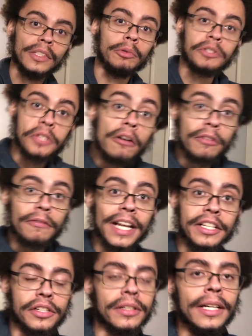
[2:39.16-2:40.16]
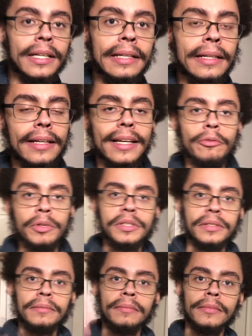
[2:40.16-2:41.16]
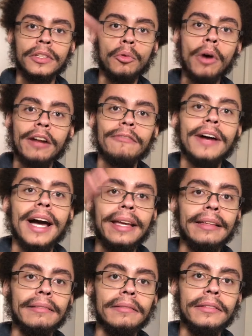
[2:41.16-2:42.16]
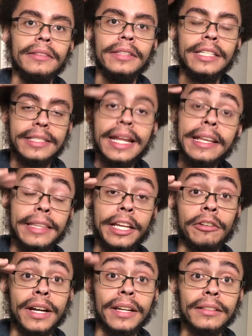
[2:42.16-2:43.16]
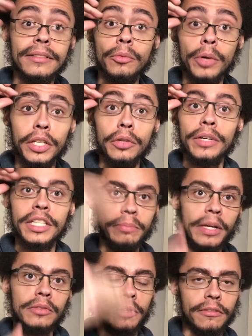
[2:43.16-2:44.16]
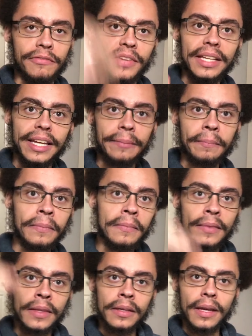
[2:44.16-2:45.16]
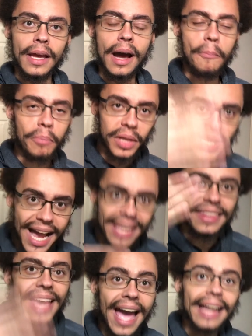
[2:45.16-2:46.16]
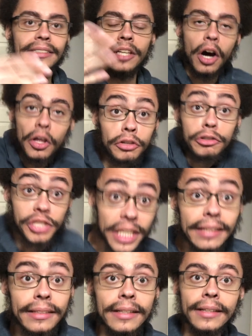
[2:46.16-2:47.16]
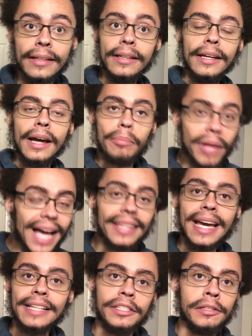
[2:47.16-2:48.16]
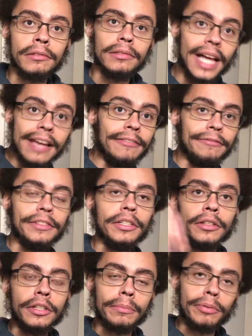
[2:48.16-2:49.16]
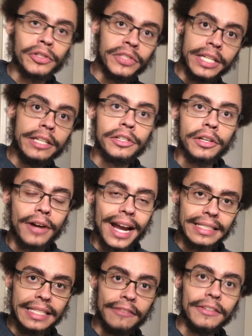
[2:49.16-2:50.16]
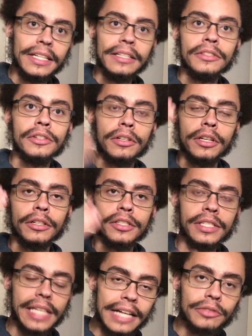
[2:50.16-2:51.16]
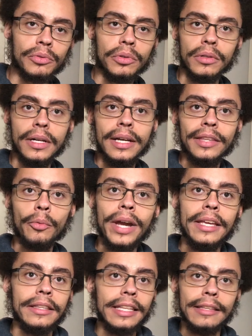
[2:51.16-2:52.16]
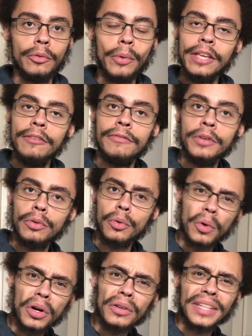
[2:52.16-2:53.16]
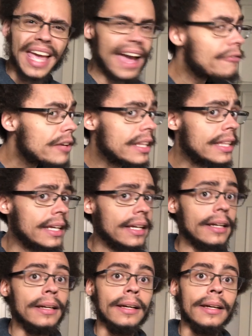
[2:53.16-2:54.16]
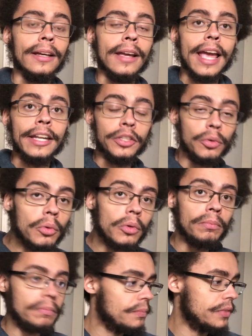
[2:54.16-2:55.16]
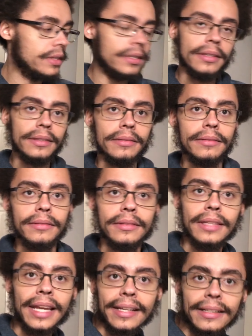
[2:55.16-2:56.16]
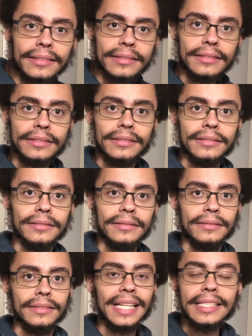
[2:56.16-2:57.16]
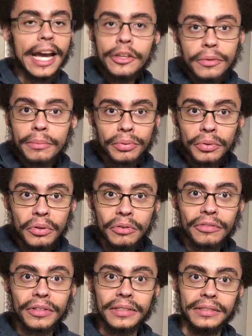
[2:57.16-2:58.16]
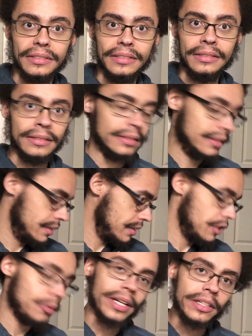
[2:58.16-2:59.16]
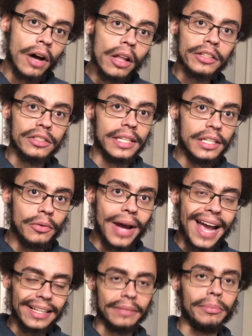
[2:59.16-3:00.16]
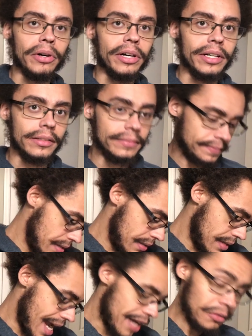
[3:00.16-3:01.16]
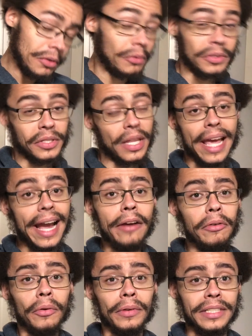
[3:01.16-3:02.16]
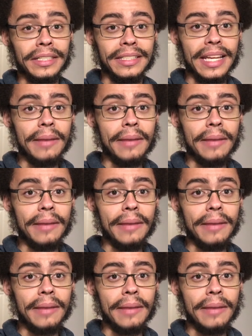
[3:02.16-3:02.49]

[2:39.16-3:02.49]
was self-reflection. It was quantifying the state that you're in, what you experience, what you're feeling. Apply that to other shit. Apply that to your life, your your procedure, your activities, your your schedule, the way the, the way you view the world, everything. And you will like that's how you improve. You acknowledge, then you act upon. I don't know what's like I don't know what to say